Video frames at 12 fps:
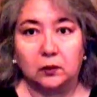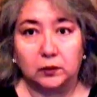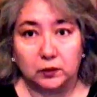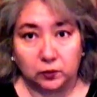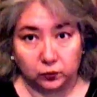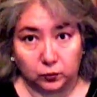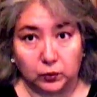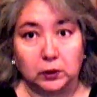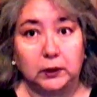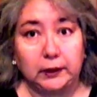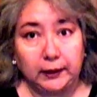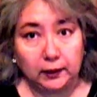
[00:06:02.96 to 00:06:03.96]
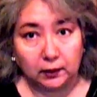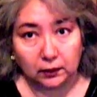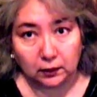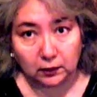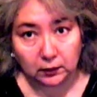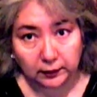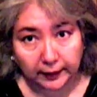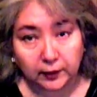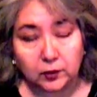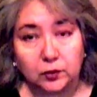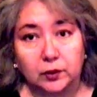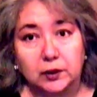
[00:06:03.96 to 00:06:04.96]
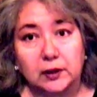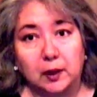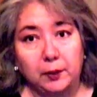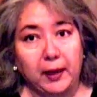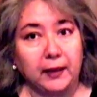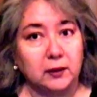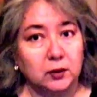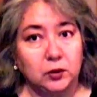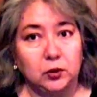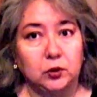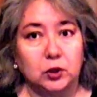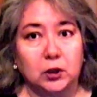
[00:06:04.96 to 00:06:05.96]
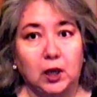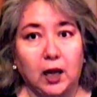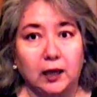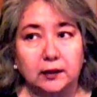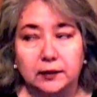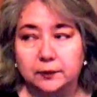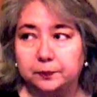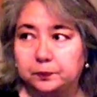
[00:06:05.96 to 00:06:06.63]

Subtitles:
was really dangerous, and I passed huge clots.